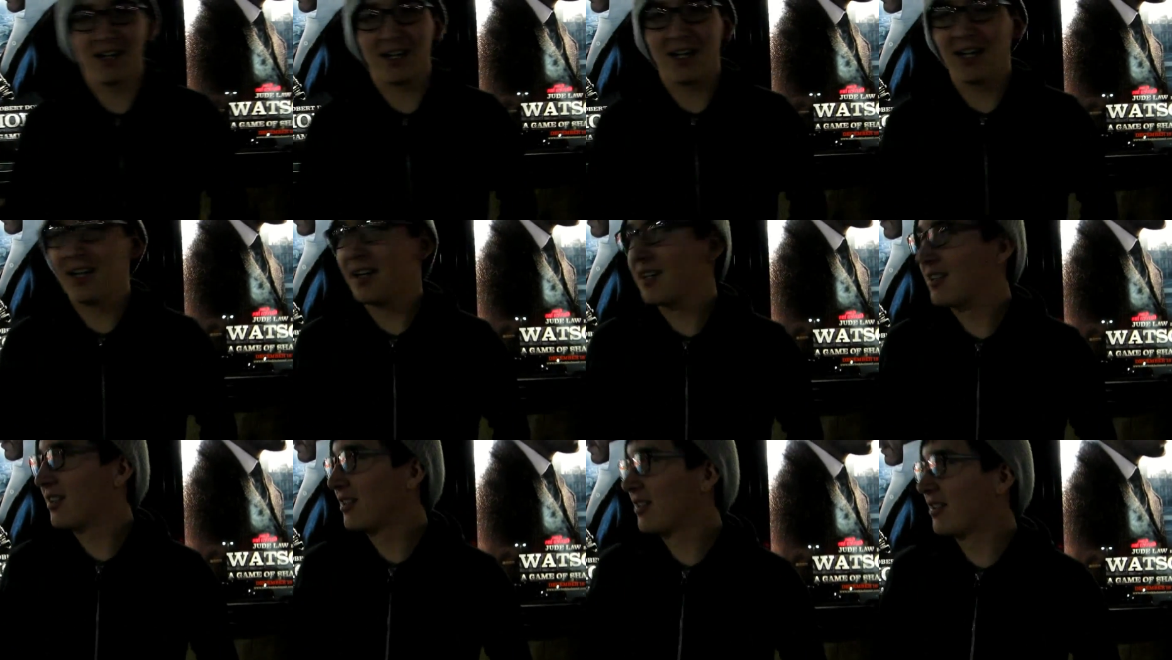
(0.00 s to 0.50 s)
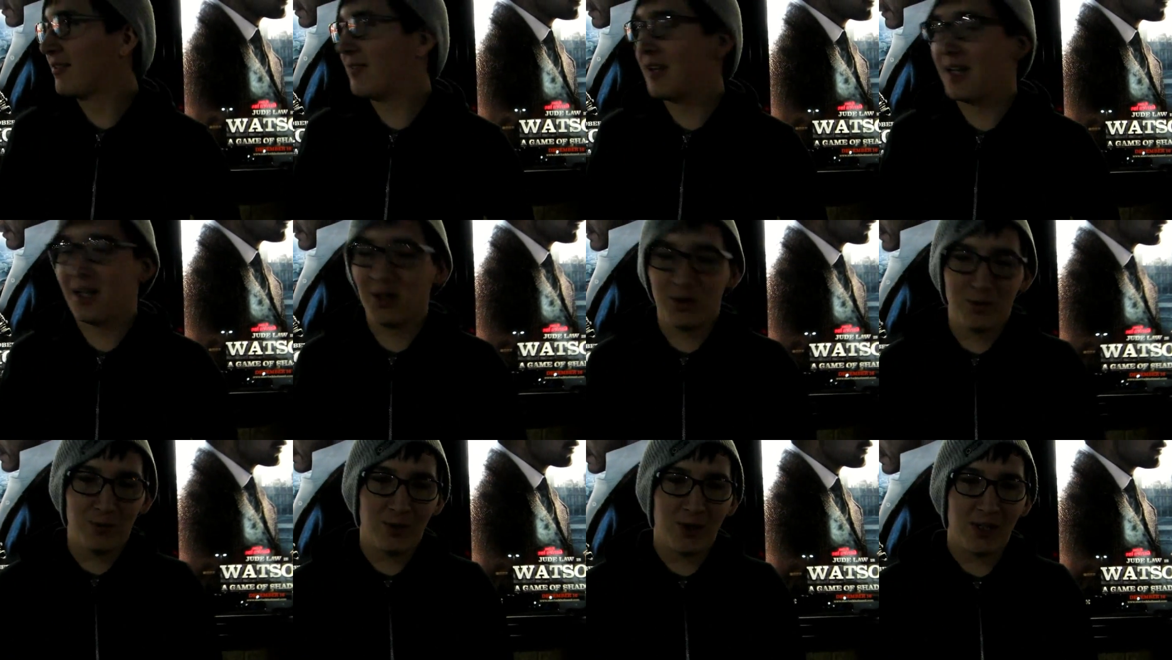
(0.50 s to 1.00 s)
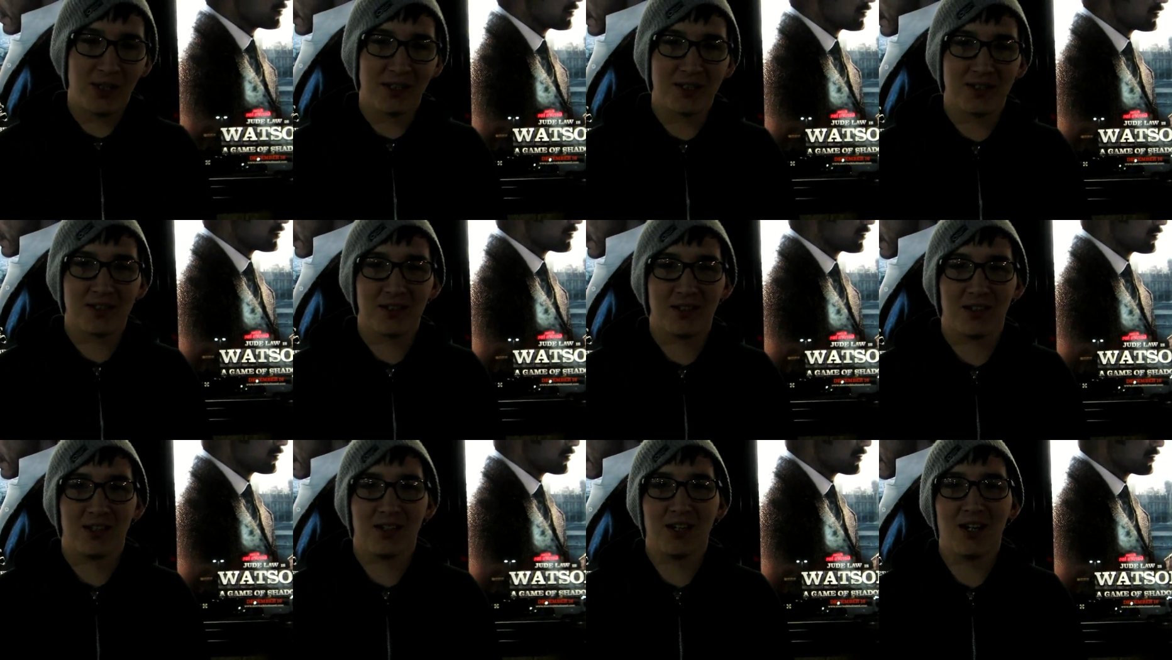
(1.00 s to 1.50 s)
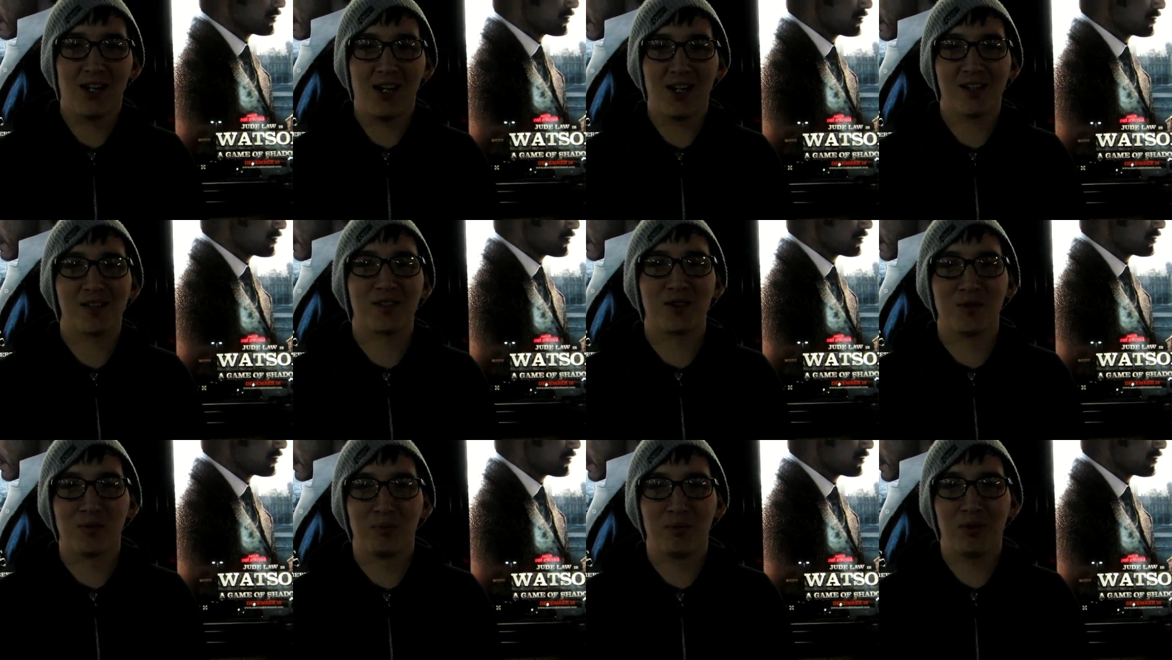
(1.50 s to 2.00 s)
character development, uh,
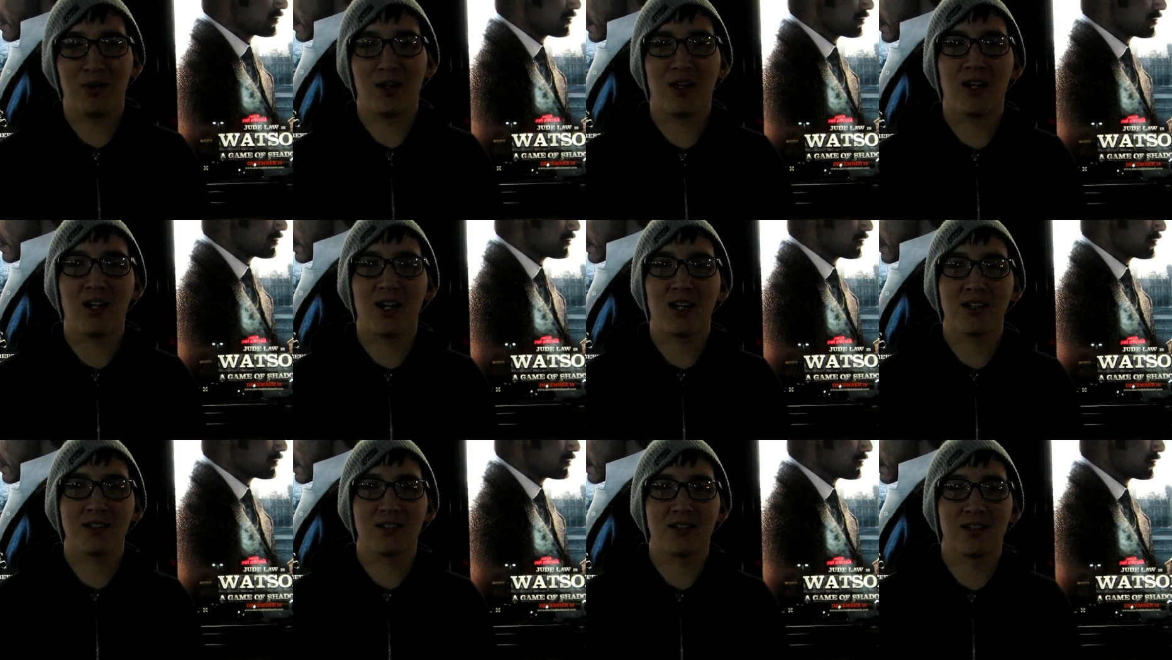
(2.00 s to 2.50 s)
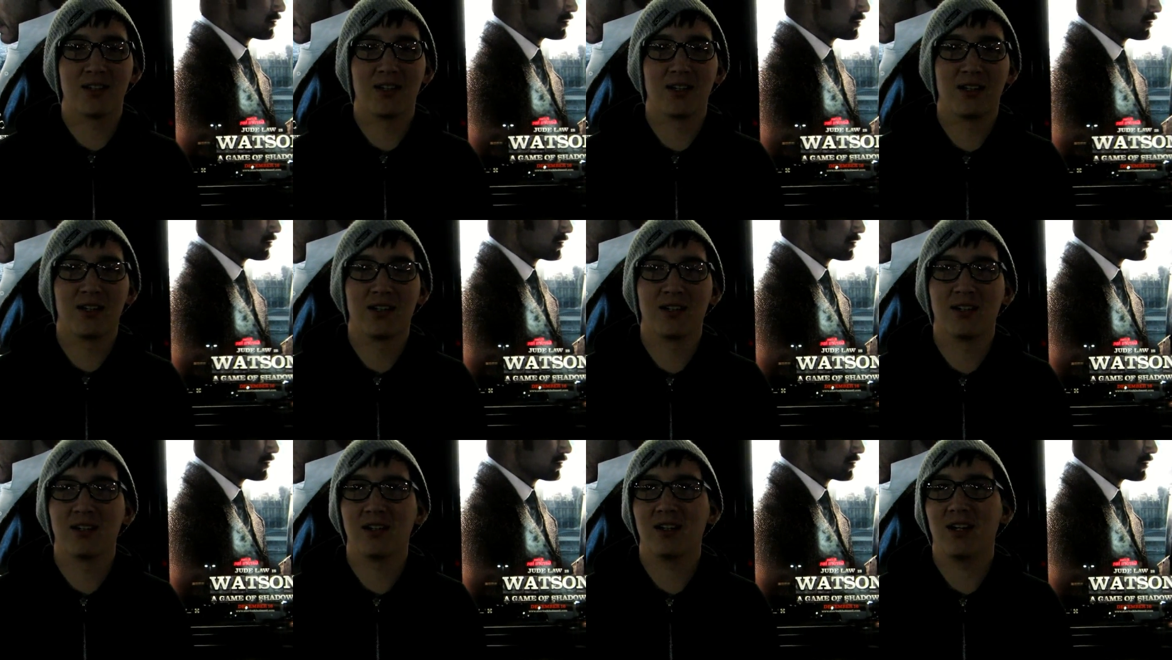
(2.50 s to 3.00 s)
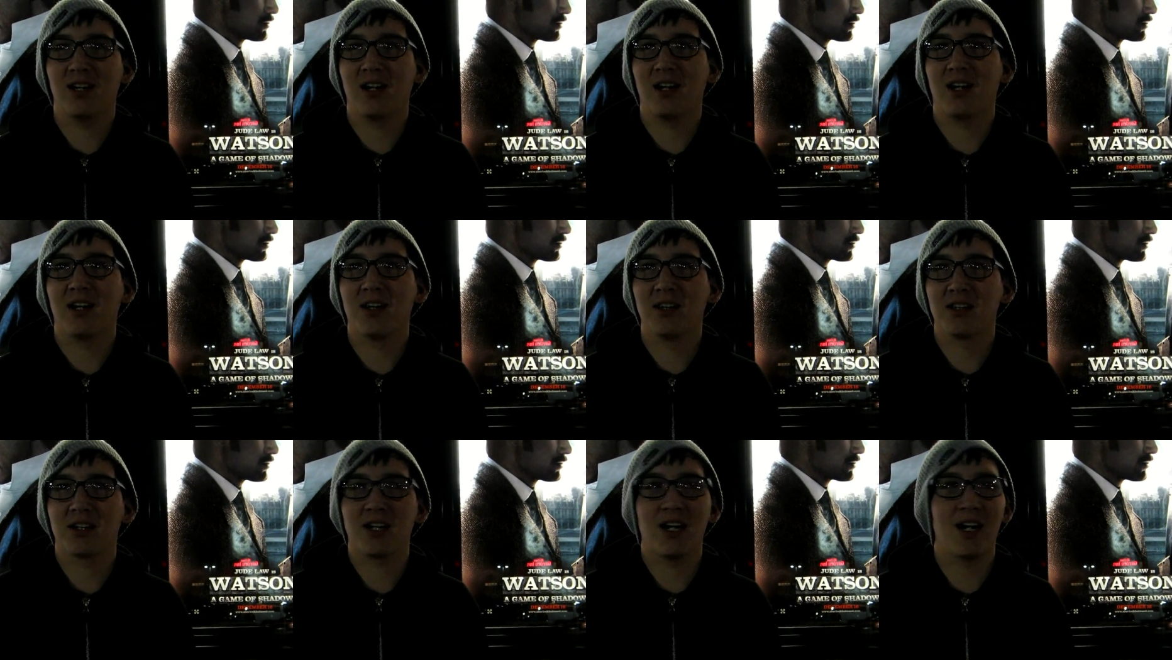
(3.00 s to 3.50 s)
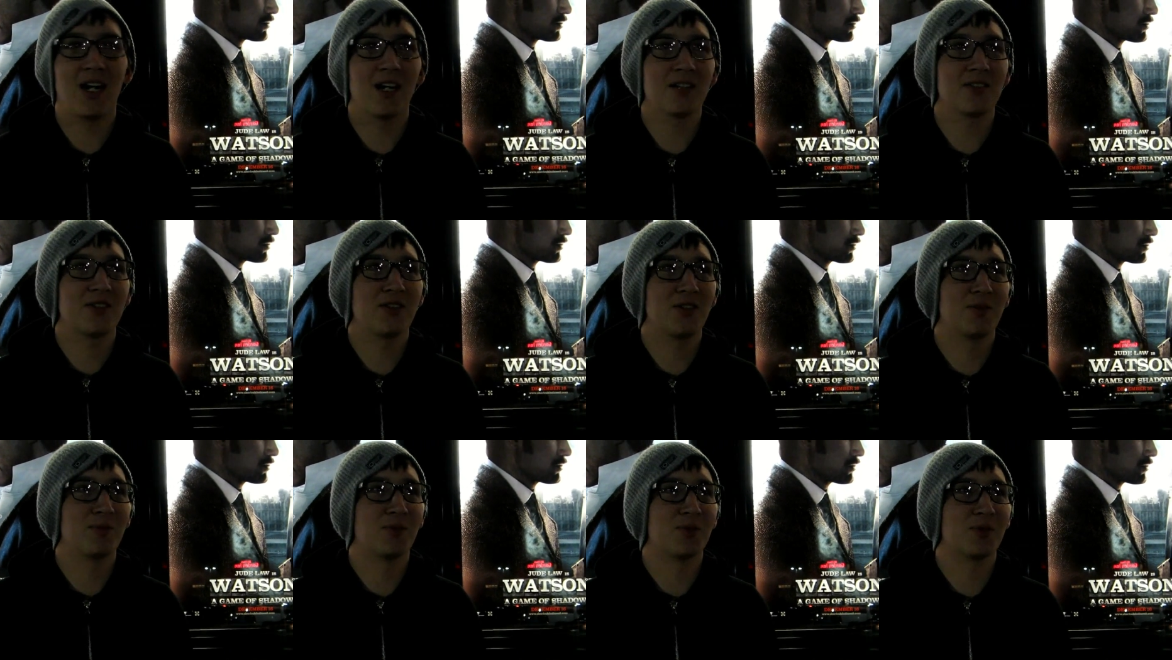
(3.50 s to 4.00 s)
awesome plot. Uh, the
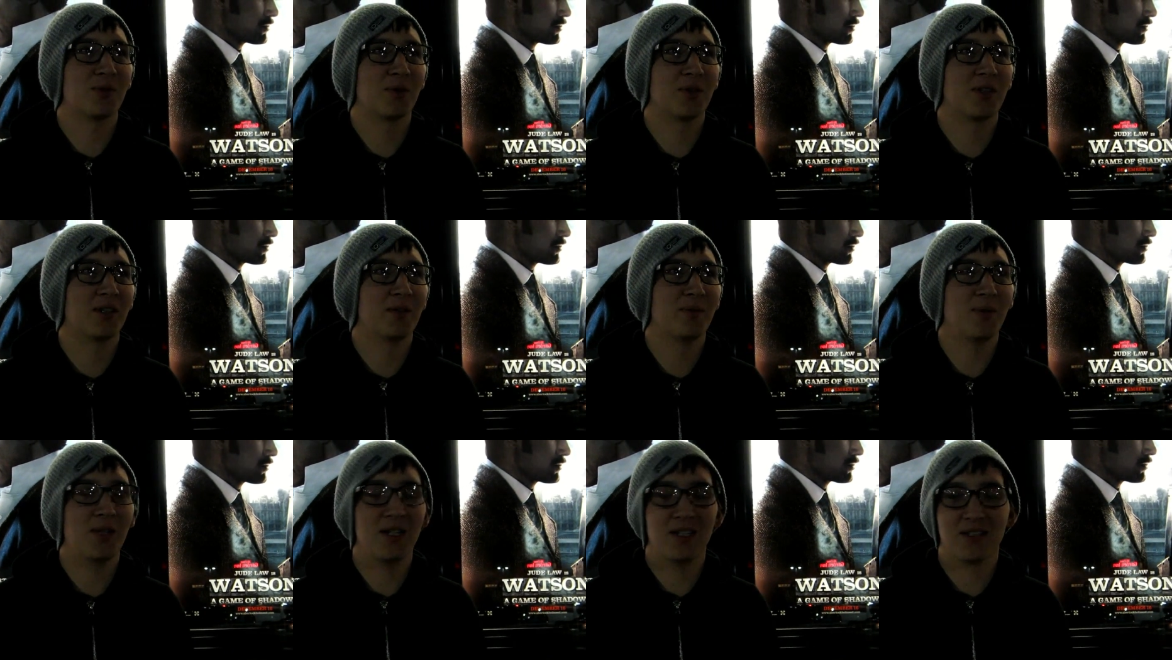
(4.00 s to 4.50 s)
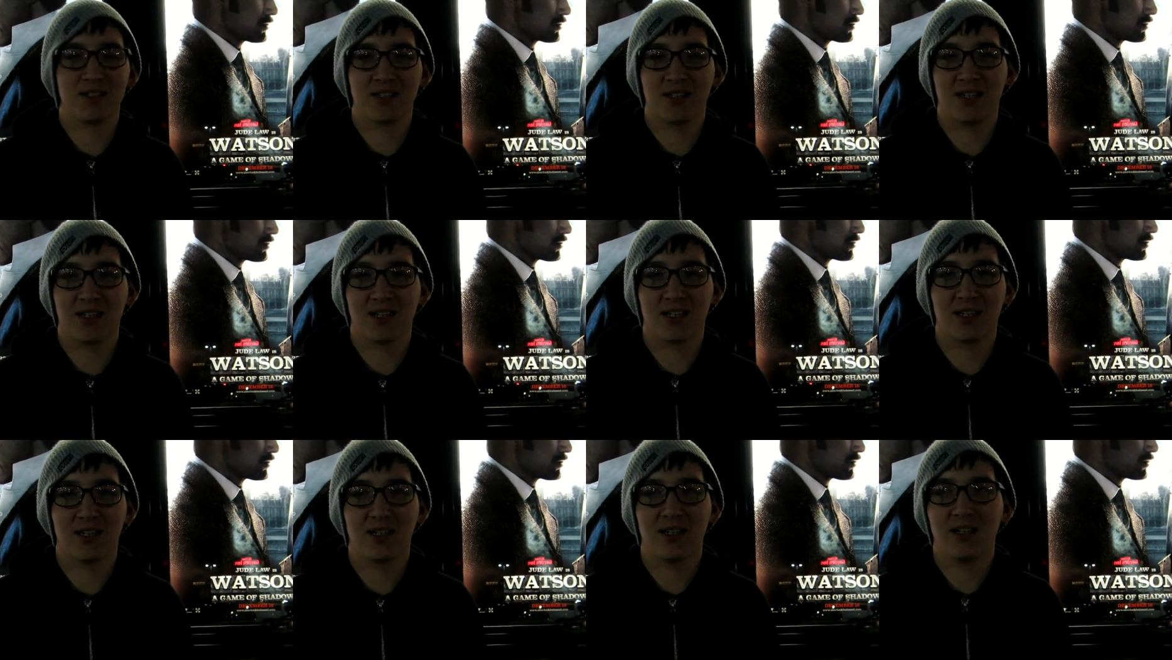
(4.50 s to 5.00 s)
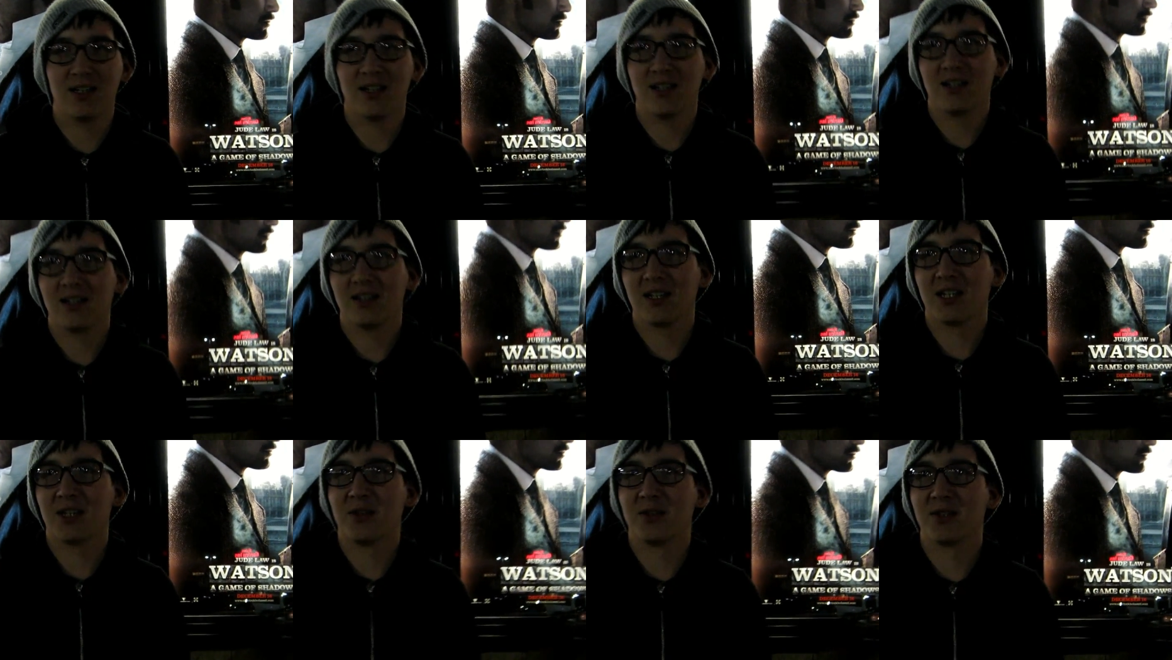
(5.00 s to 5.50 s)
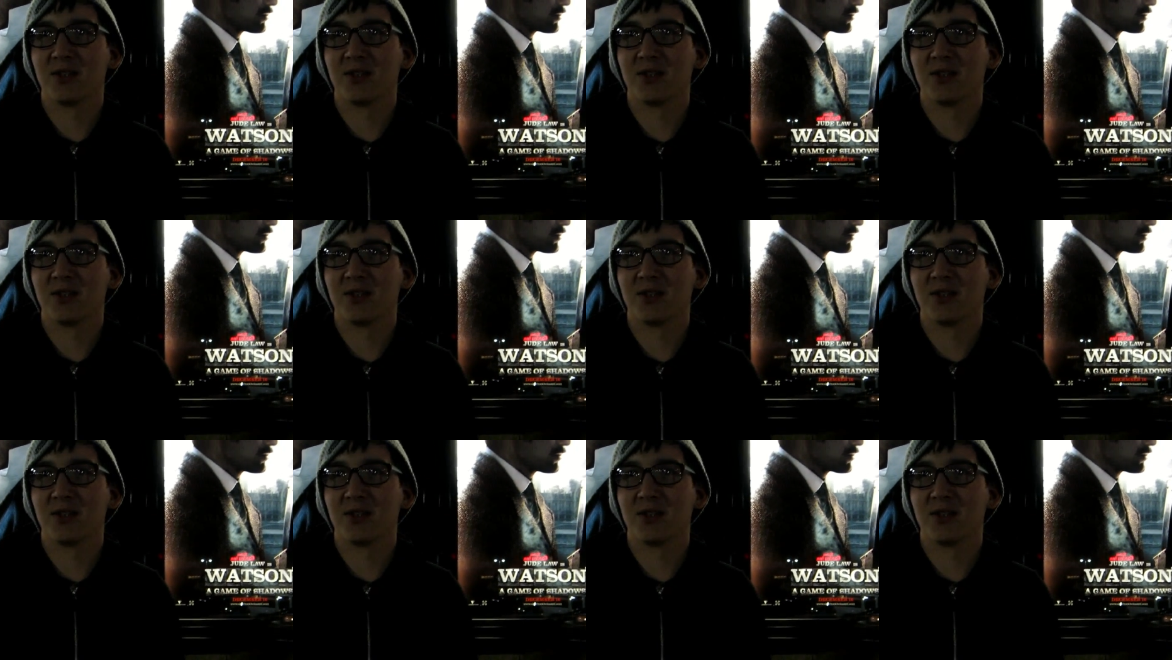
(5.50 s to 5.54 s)
costumes were amazing. There